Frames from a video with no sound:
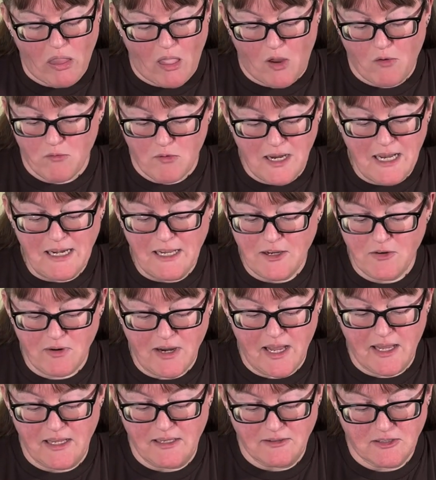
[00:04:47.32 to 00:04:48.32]
Really
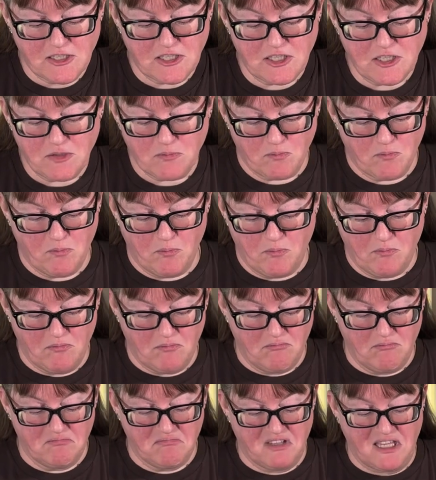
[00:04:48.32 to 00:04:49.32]
great
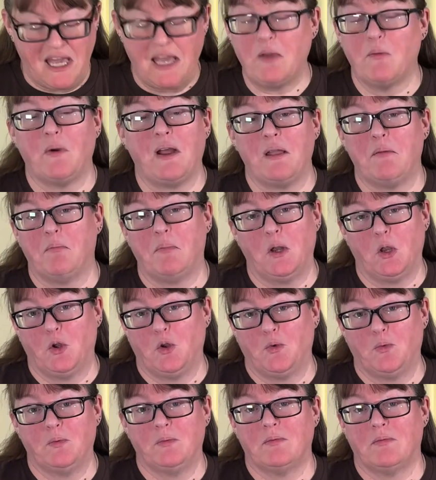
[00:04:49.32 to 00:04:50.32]
gateway blue,
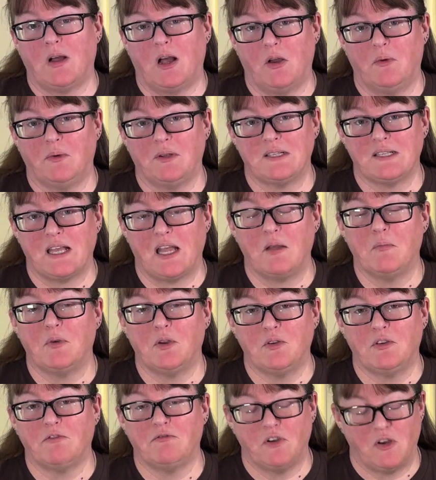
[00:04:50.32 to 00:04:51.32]
I would say, Bleu
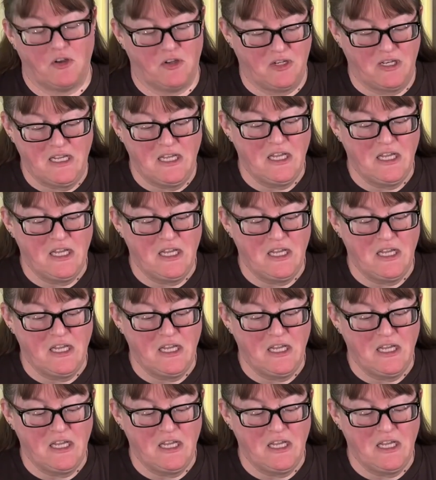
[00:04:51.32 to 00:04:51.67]
d'Auvergne.